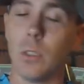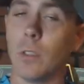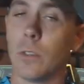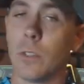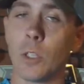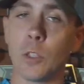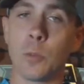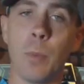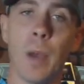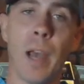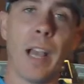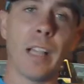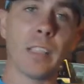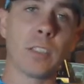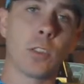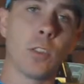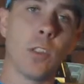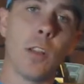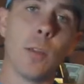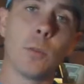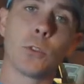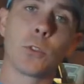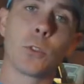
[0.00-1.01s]
There's bass
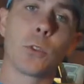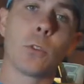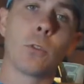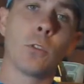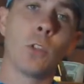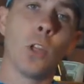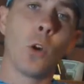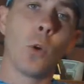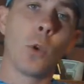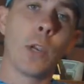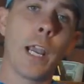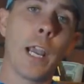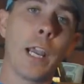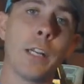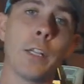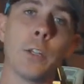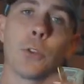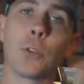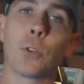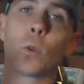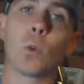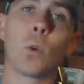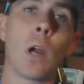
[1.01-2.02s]
clubs
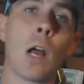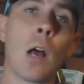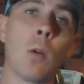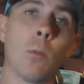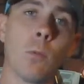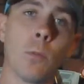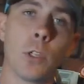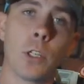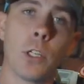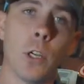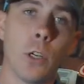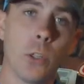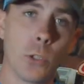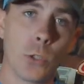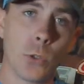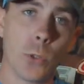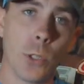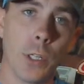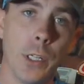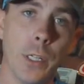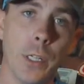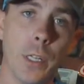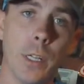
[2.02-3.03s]
located throughout the
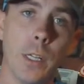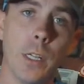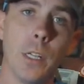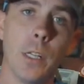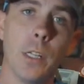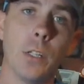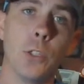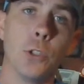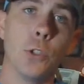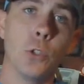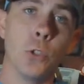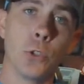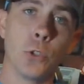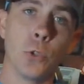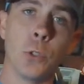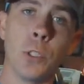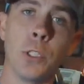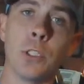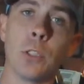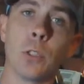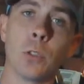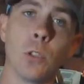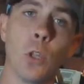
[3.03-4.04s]
country.
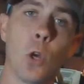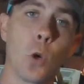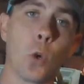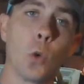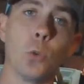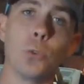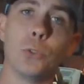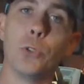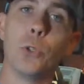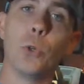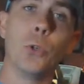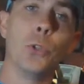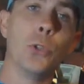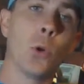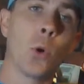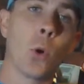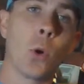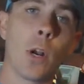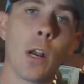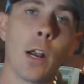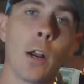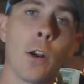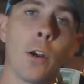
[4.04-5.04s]
Usually they're local to
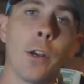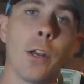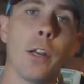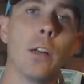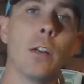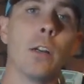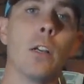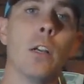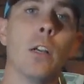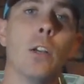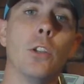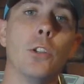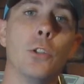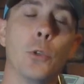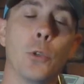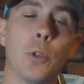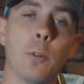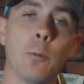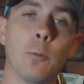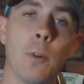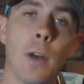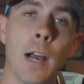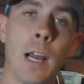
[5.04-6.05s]
your area. You
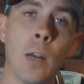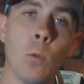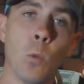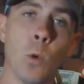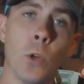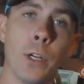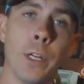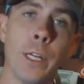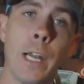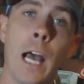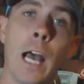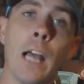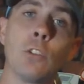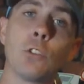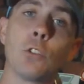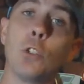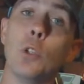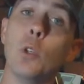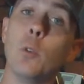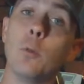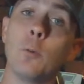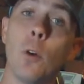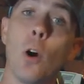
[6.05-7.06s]
can find one not
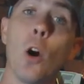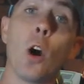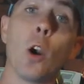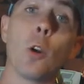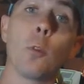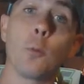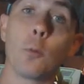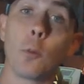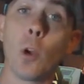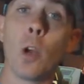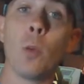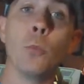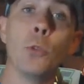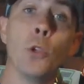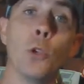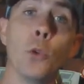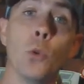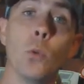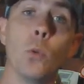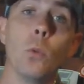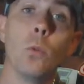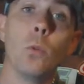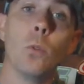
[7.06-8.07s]
too far from
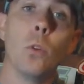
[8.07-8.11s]
you.